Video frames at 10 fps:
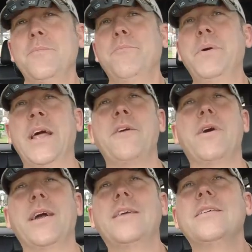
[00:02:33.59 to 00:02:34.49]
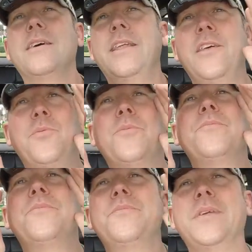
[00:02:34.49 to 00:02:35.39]
But anyway, it is,
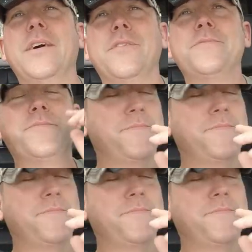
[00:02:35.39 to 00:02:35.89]
you know,